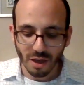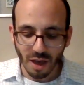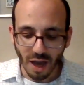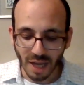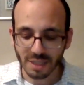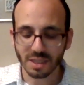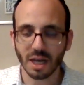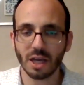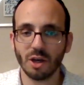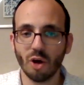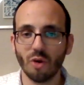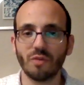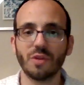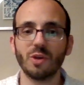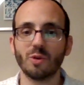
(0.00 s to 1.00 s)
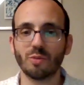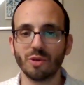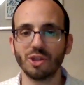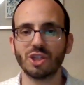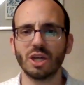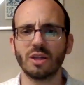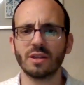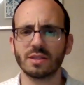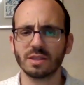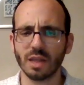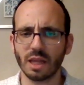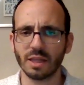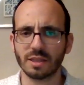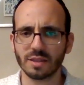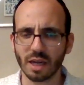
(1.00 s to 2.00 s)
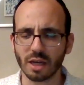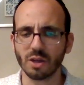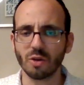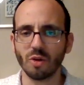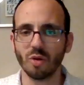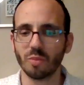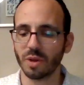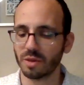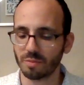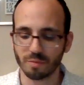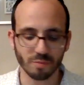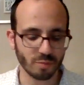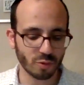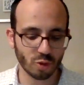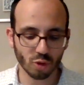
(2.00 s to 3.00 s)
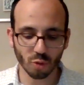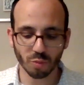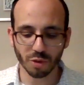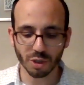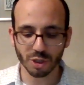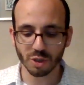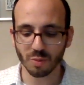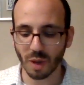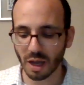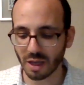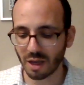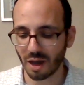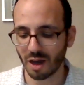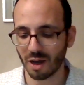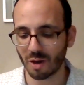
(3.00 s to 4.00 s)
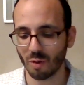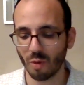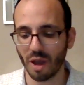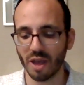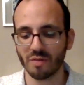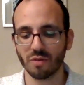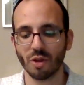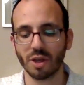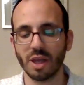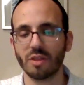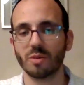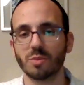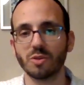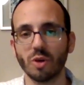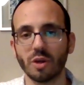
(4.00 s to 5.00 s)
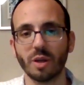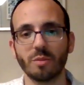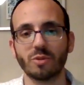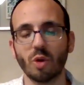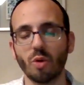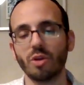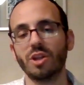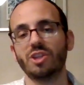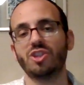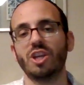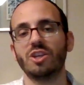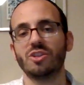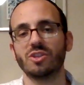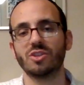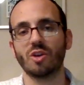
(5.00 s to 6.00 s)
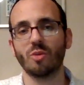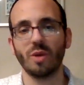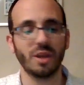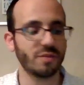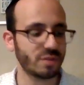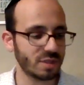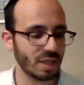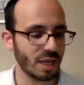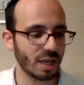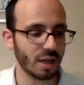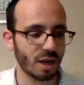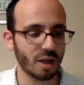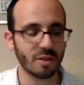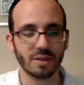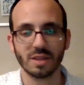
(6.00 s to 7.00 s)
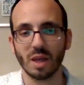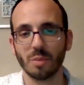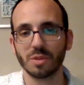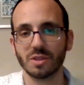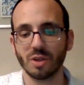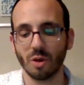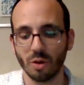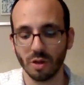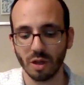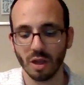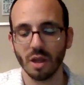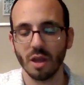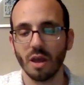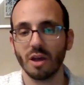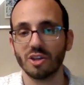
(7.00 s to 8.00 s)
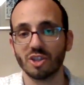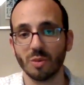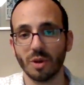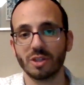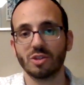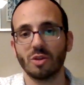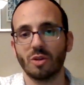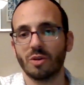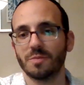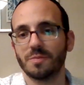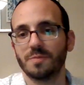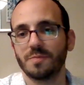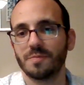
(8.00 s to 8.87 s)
Adkan, hopefully you appreciated this slightly technical, but super geschmack way of looking at the psukim. Totally changes our way of seeing this episode. Shabbat Shalom.